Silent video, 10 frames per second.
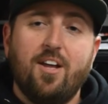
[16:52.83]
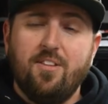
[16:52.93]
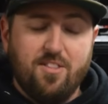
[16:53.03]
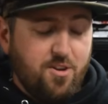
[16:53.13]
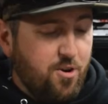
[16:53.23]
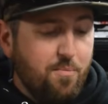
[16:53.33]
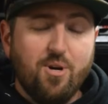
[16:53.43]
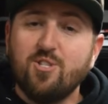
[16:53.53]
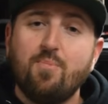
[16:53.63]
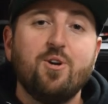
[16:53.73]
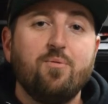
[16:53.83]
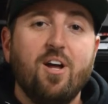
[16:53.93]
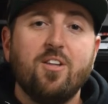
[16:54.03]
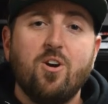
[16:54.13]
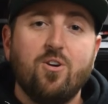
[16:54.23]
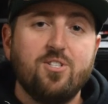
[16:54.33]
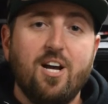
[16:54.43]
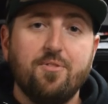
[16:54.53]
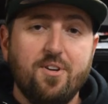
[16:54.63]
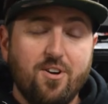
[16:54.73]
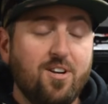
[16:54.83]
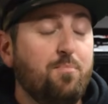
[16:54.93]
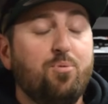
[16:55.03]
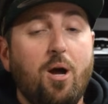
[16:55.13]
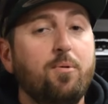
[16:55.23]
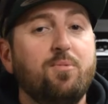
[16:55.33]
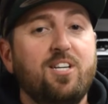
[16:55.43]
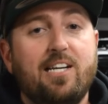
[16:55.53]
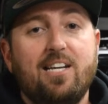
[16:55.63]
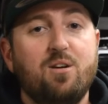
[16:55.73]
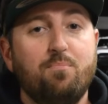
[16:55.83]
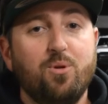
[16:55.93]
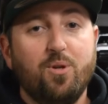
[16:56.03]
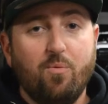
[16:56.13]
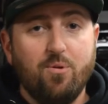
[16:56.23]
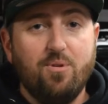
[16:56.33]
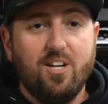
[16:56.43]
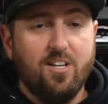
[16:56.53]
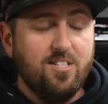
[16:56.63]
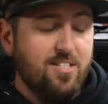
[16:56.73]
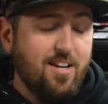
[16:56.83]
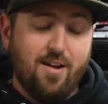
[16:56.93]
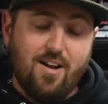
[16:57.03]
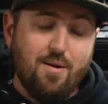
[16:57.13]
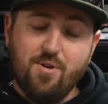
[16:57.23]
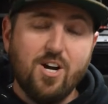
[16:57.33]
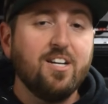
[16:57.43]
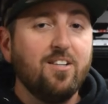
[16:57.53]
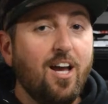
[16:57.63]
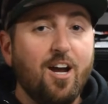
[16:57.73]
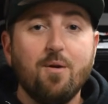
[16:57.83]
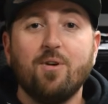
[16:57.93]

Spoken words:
I think there are much better rally cars out there, and I'm probably going to end up building one because I'm not going to lie,